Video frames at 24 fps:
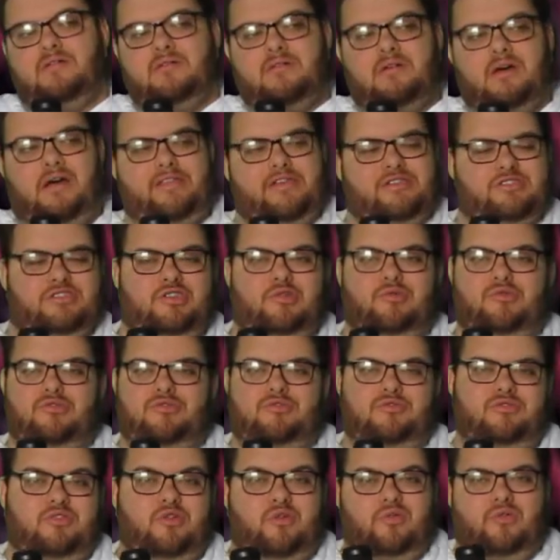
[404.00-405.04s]
unless you
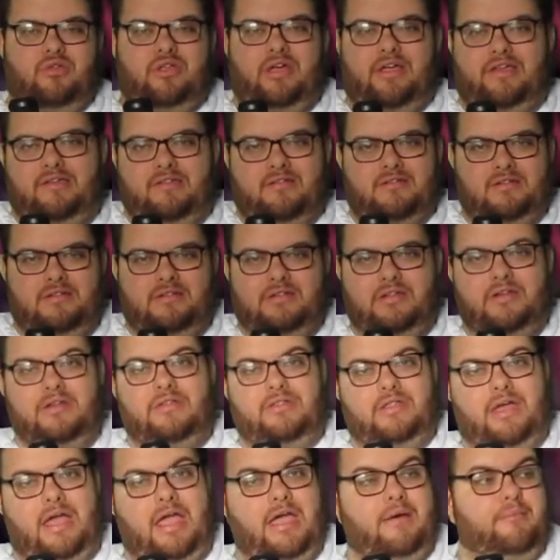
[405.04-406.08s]
do like,
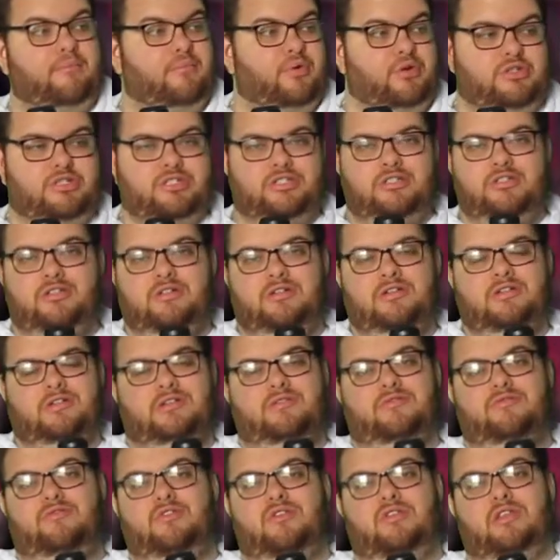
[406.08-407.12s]
the ambush
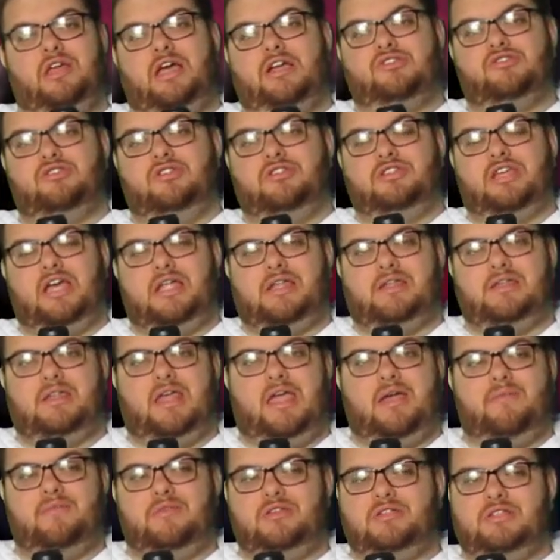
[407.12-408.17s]
for the extra 10
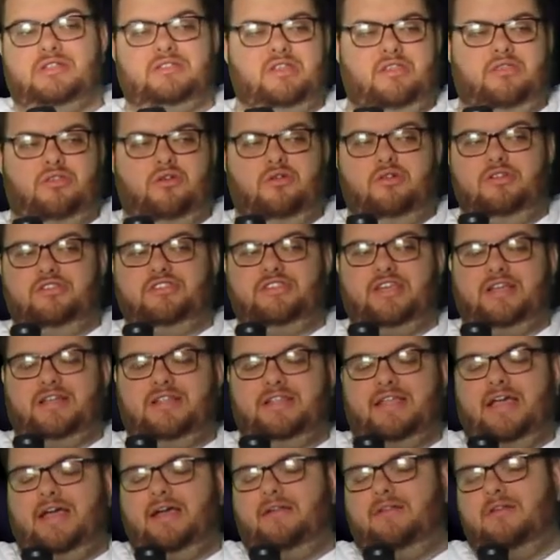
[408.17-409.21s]
damage. That's a 30-second
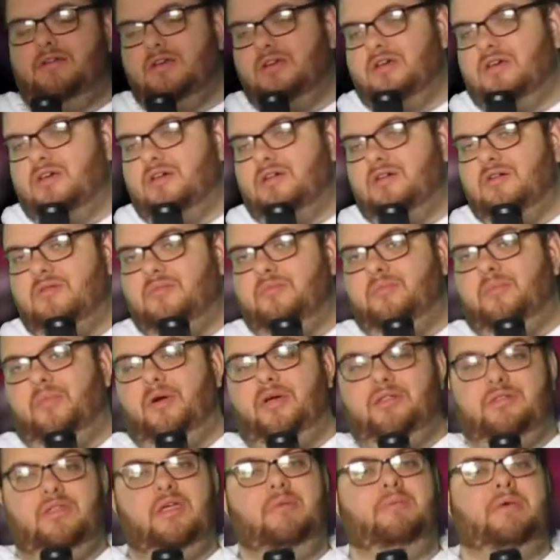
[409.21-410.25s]
ad,
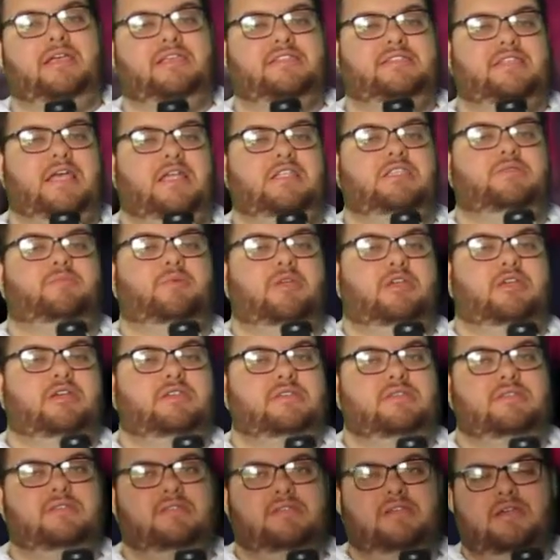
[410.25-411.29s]
but it makes sense
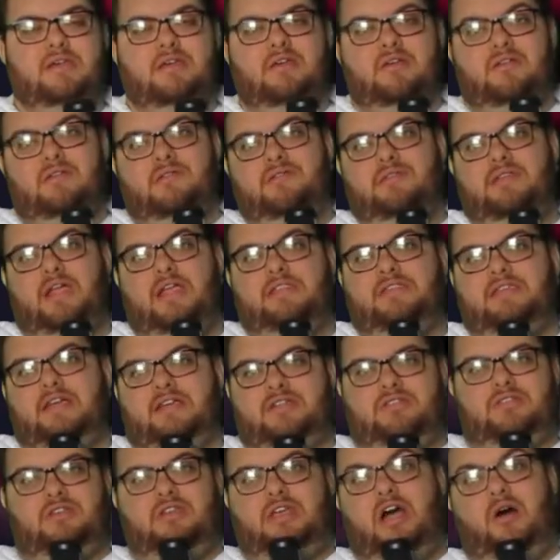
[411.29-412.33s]
because that's
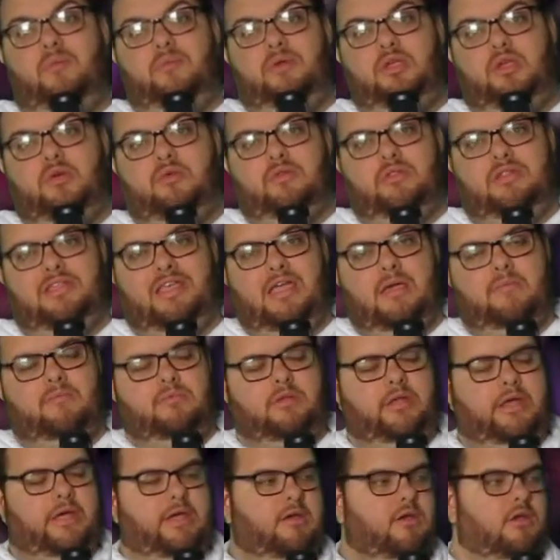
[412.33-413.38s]
actually helping you in the
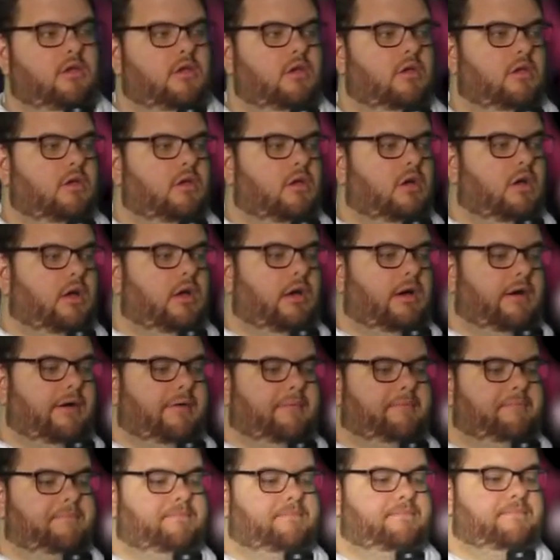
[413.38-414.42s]
gameplay.
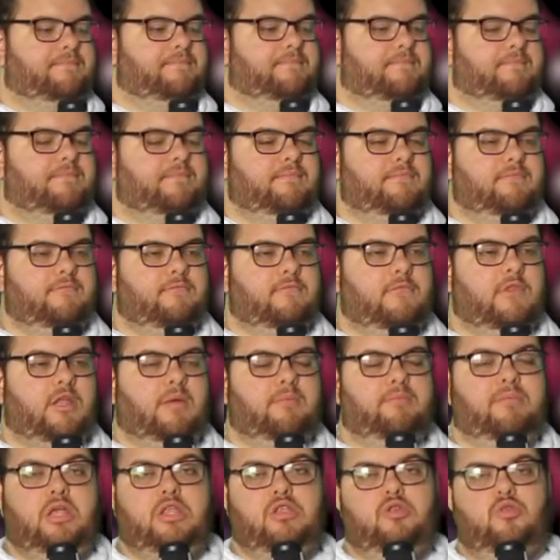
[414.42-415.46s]

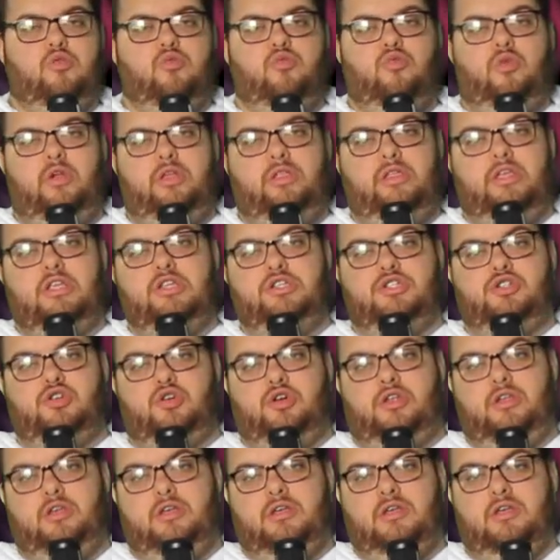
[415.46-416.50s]
But you really
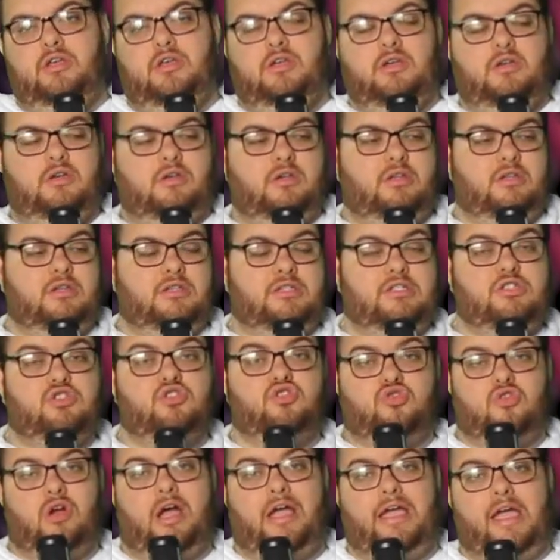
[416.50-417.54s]
should
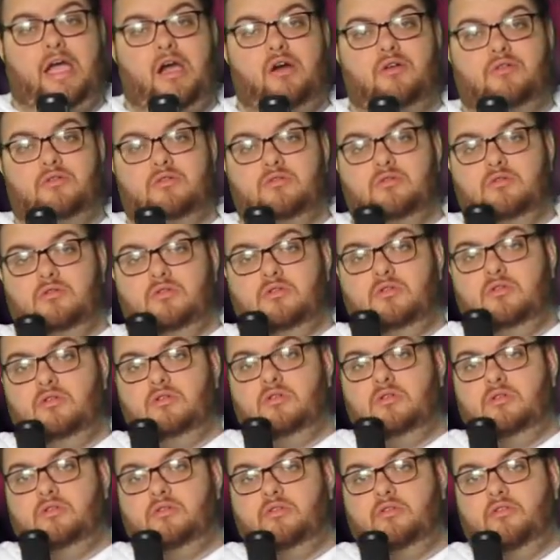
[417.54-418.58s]
try out
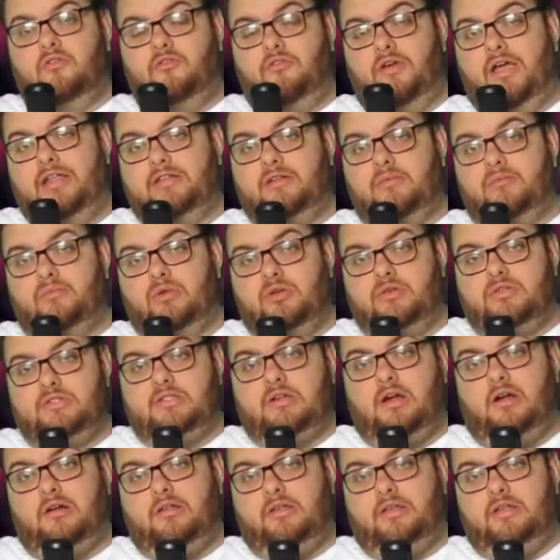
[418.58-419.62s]
Phantom Rose
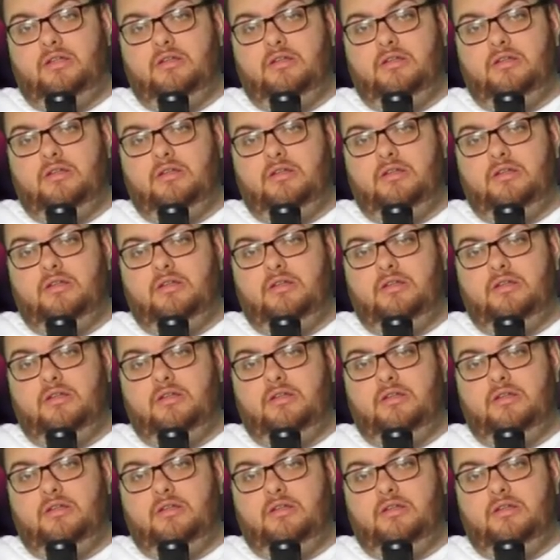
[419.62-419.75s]
Scarlet.